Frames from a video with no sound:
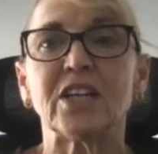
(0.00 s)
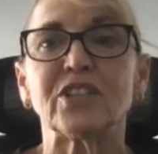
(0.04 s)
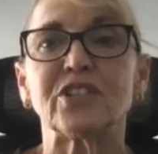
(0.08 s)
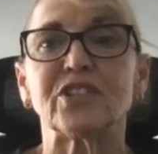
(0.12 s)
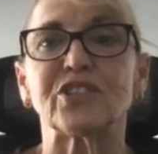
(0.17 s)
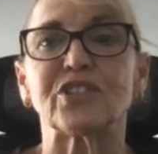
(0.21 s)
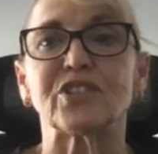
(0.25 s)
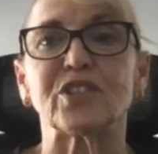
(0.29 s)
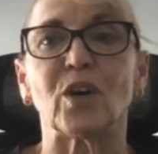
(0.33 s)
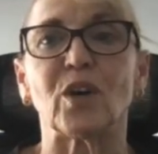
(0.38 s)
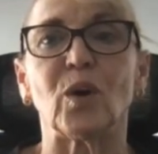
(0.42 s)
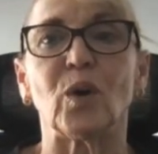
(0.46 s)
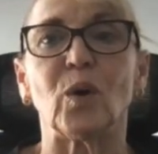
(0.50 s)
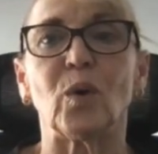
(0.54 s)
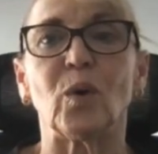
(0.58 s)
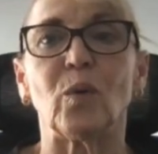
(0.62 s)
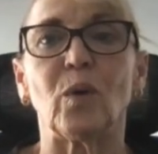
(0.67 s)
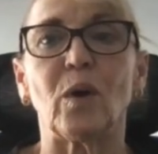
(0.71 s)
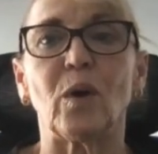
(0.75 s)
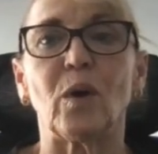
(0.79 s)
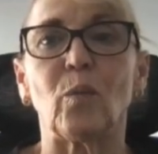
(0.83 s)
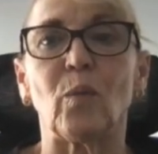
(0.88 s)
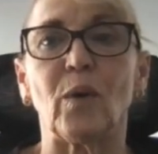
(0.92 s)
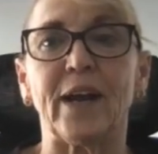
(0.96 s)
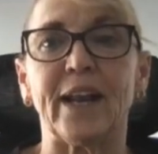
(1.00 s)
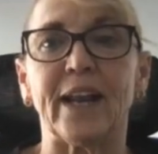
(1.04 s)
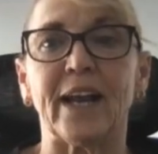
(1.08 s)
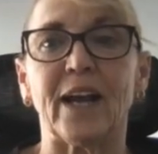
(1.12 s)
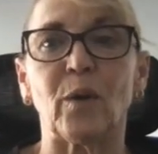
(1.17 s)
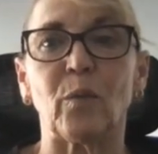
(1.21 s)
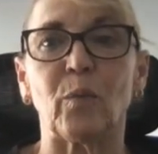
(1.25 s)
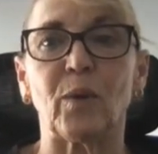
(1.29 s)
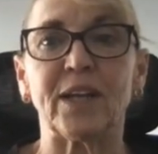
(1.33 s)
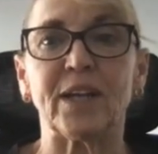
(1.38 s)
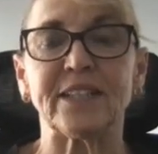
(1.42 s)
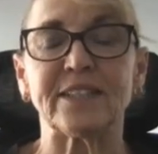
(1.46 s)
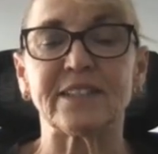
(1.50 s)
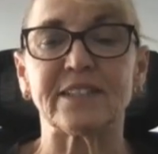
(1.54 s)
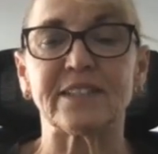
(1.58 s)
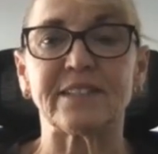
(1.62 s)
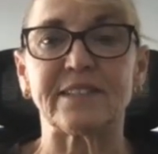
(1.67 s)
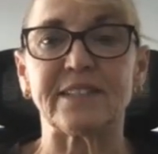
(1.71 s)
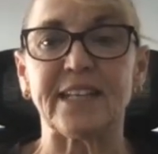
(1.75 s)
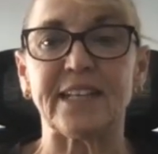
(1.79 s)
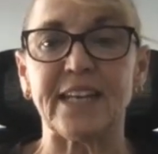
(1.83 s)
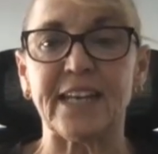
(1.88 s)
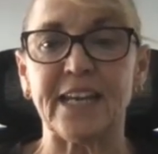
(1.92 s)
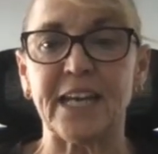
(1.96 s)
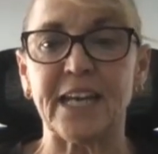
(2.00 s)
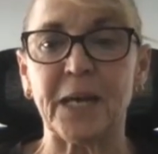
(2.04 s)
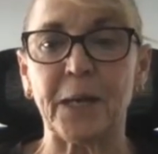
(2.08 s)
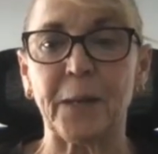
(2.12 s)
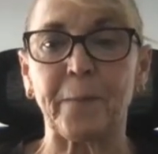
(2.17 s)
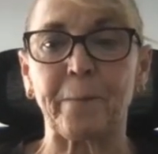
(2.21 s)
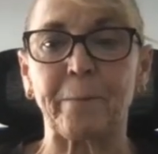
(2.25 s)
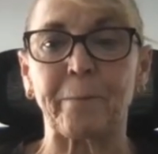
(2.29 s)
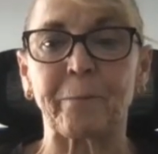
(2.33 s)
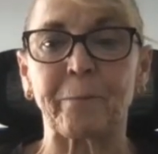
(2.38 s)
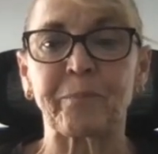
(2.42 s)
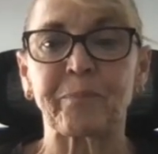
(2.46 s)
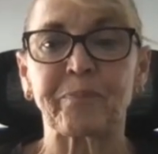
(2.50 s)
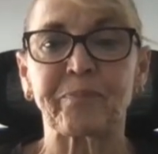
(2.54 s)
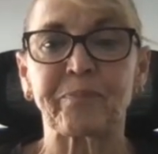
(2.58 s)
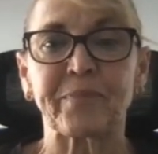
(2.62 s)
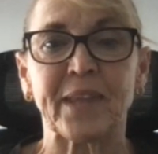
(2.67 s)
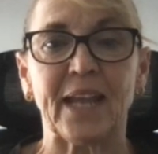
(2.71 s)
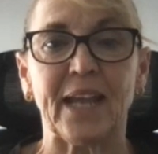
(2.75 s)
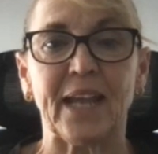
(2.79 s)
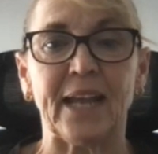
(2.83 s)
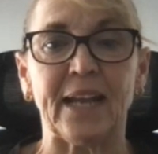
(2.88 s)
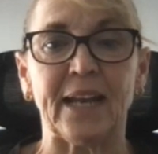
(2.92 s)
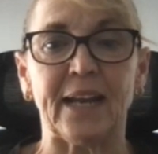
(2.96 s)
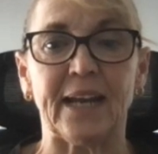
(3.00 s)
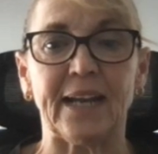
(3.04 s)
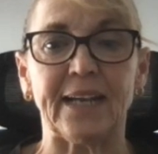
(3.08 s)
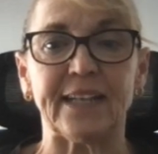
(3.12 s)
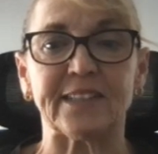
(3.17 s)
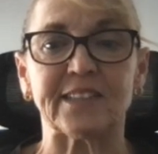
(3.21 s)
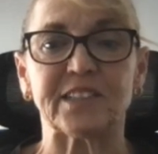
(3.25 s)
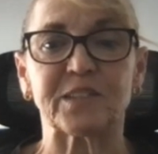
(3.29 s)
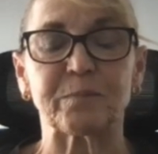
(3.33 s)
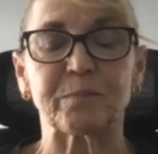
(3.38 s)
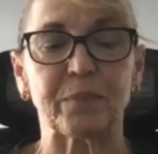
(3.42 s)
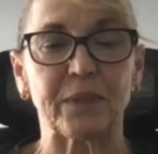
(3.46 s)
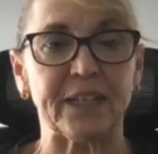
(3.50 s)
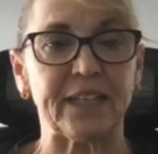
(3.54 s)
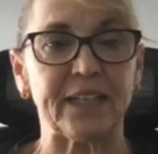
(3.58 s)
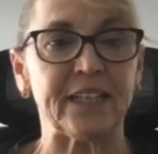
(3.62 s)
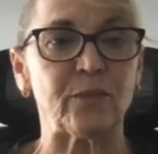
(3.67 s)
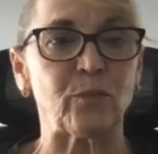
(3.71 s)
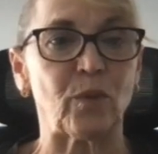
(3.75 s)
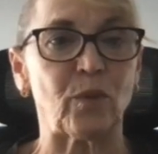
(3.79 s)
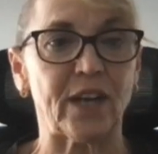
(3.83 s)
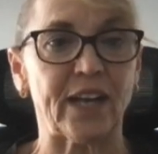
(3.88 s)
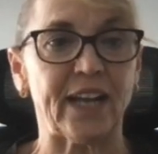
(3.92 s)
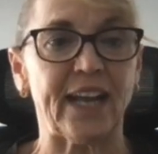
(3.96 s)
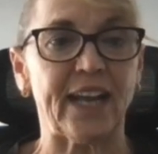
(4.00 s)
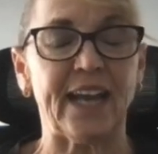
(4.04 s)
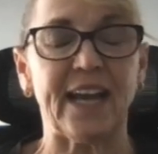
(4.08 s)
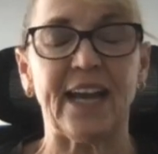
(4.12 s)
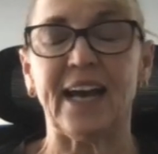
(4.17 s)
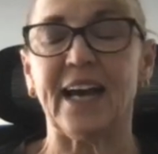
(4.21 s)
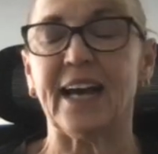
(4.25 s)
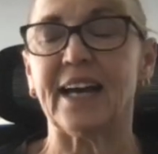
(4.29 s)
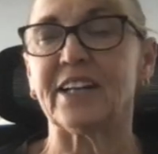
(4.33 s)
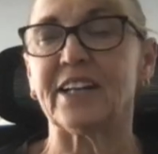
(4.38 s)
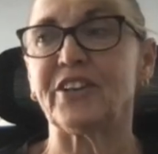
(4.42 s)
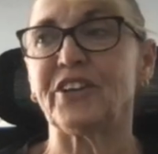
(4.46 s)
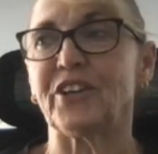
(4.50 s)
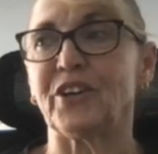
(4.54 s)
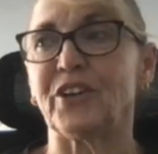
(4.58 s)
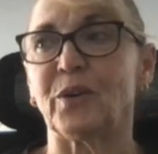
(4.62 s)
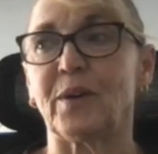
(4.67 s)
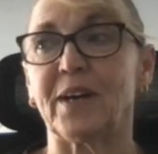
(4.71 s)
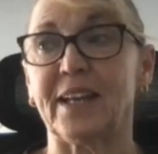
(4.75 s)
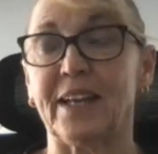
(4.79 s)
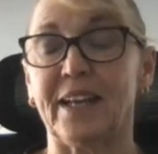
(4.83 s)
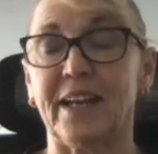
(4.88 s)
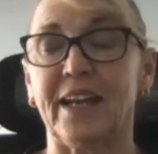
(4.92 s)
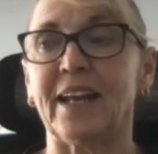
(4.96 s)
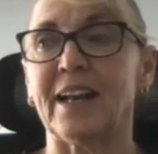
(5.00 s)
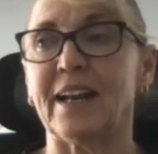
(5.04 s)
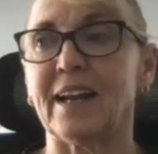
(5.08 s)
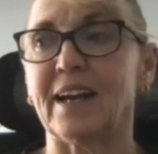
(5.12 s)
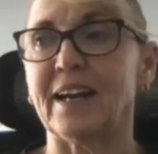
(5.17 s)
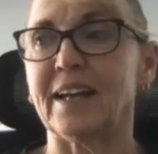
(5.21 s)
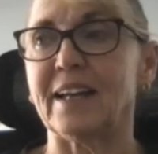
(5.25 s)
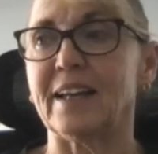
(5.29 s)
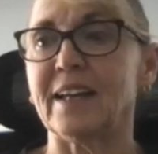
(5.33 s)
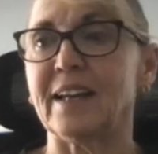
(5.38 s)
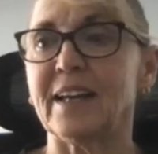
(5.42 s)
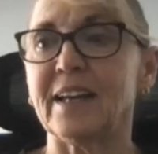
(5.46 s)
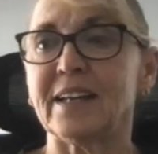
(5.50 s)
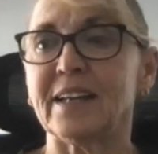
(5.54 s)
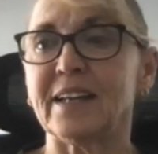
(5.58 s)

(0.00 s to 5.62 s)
So when I went to see him and I explained what I had, and I